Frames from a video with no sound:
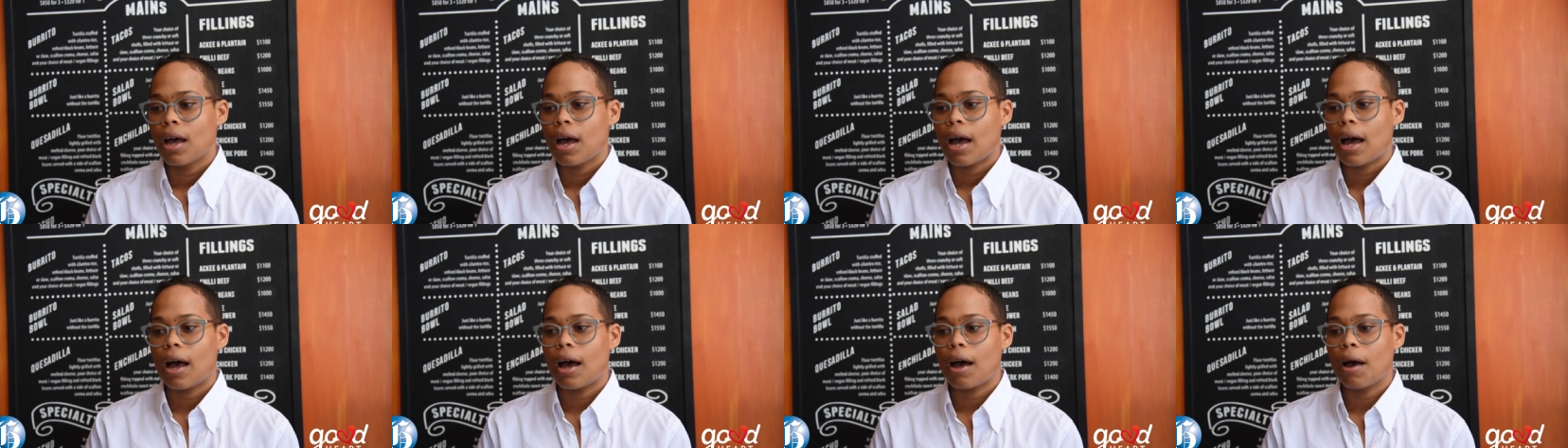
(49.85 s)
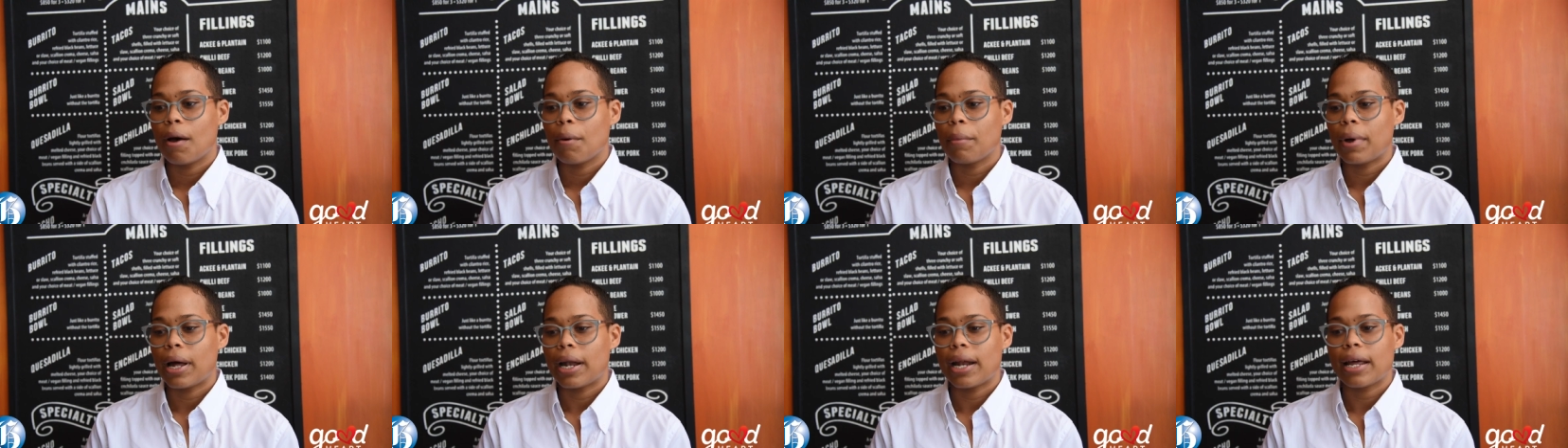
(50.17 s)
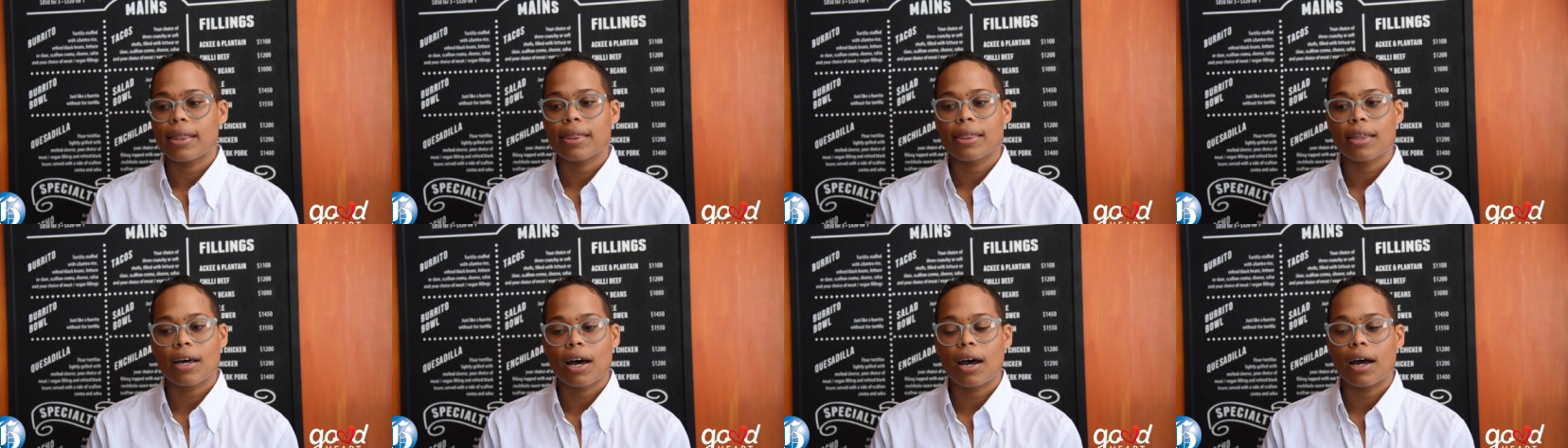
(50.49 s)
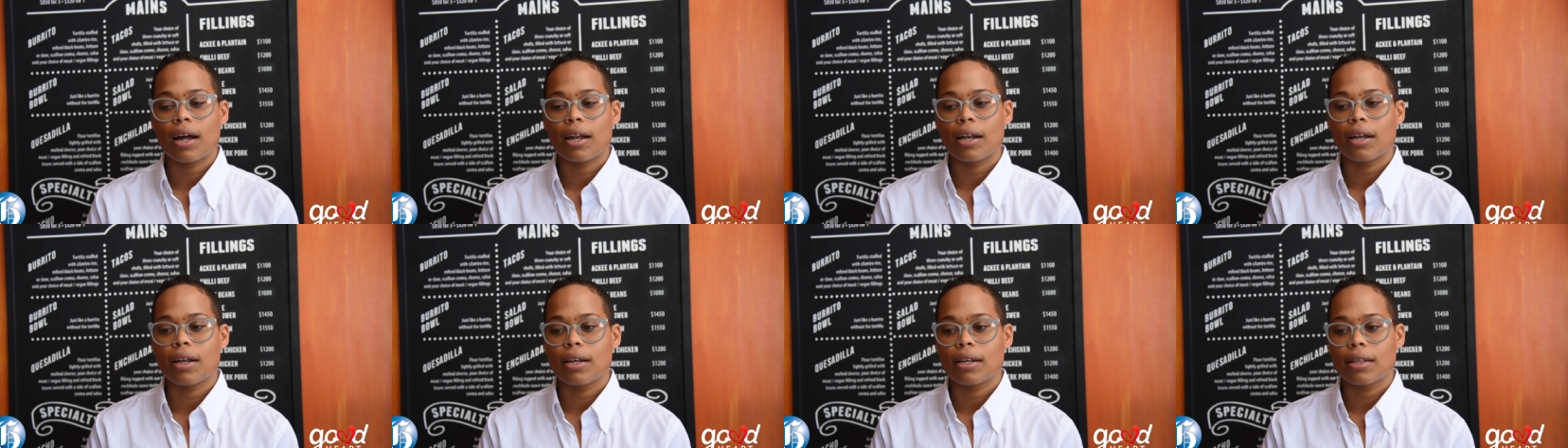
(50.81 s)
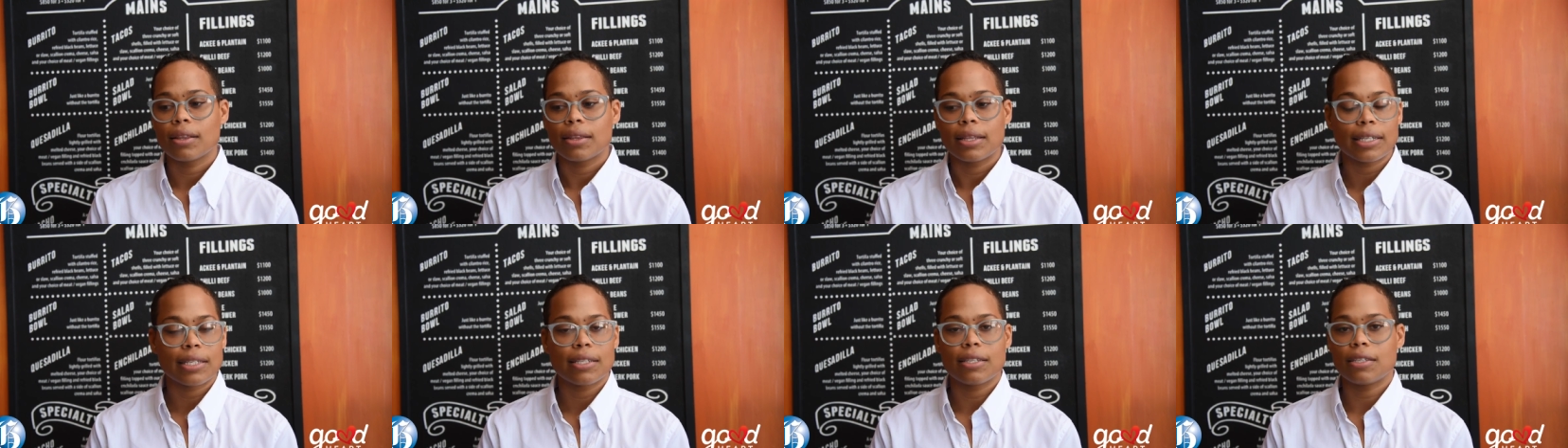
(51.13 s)
um, and I thought
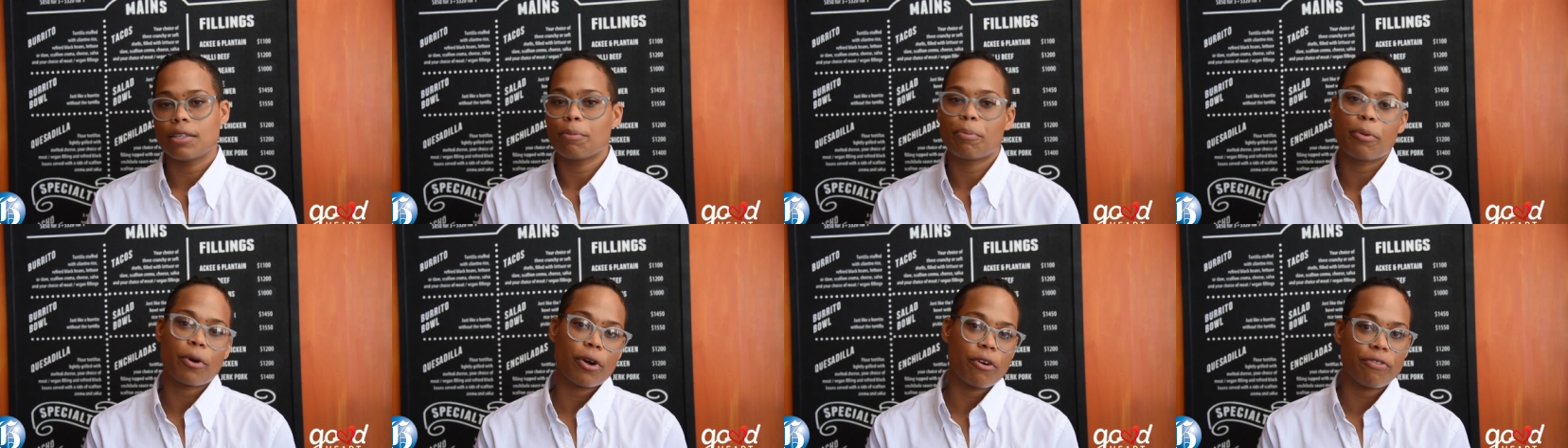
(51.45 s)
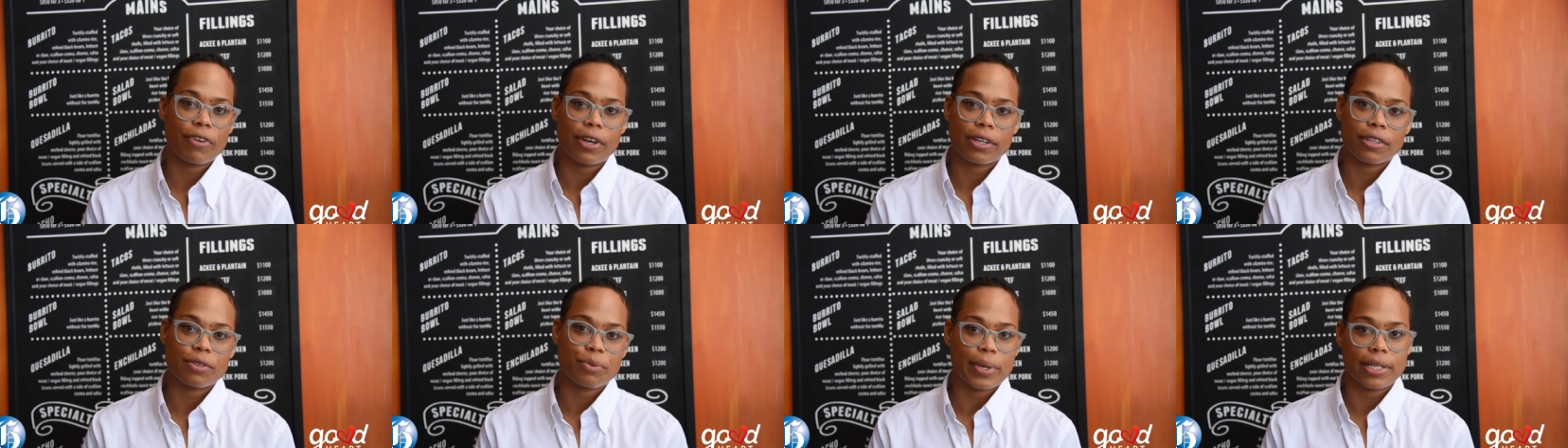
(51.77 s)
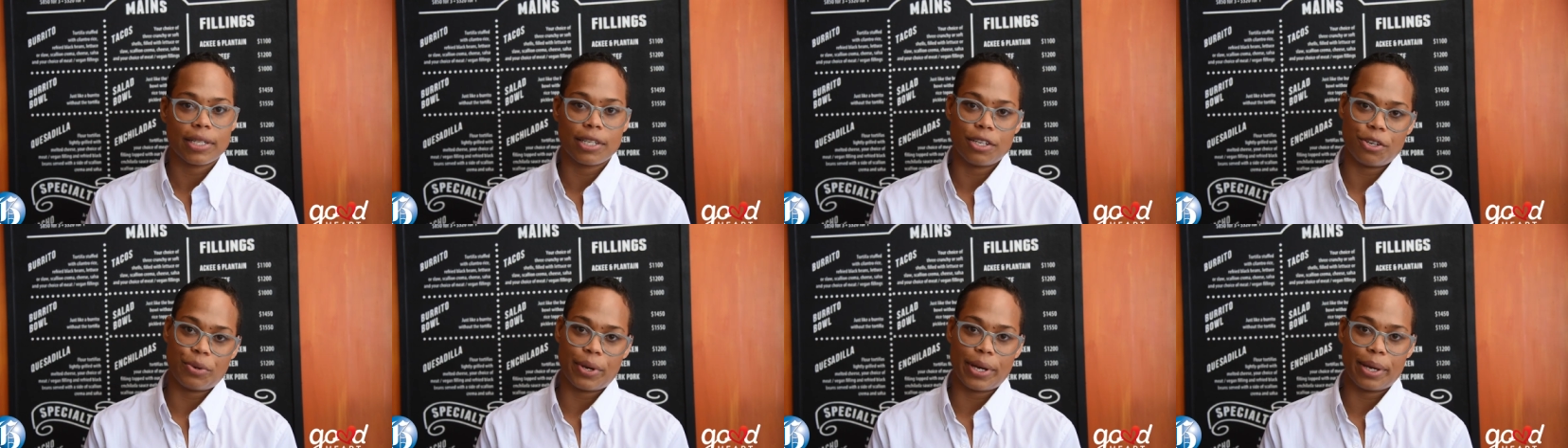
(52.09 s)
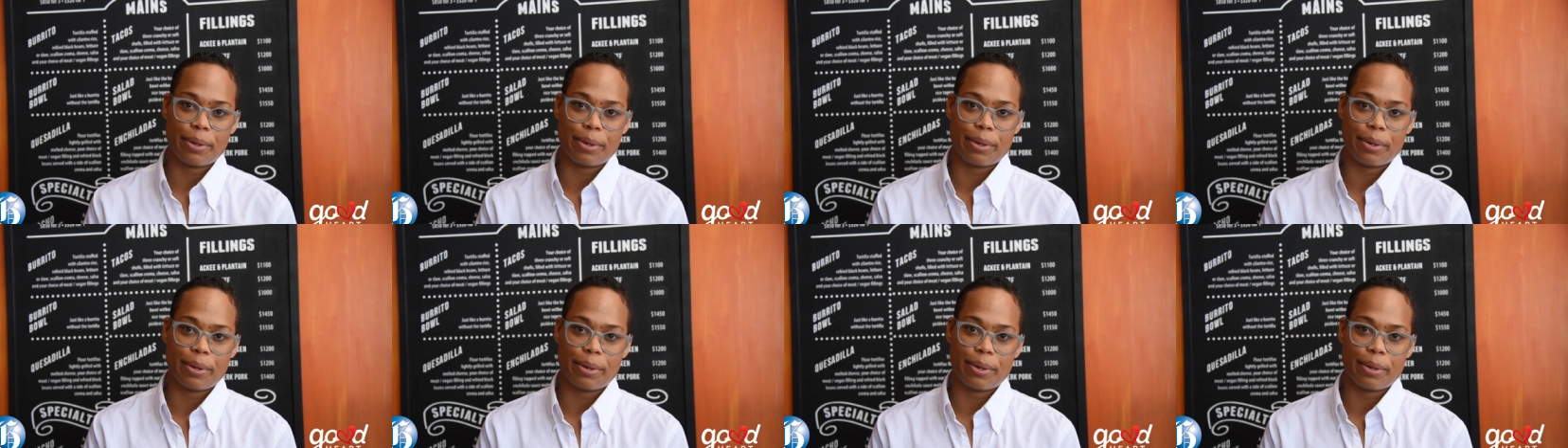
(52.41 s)
this is the perfect way to do